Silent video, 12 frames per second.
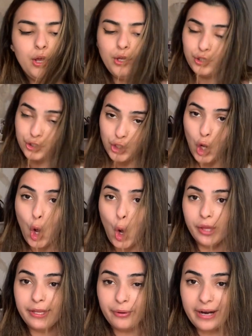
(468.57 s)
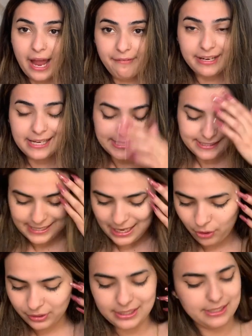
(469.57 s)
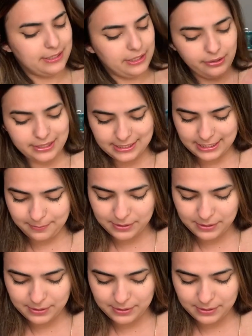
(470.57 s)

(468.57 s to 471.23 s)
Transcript: So they were having a sale, they're still the same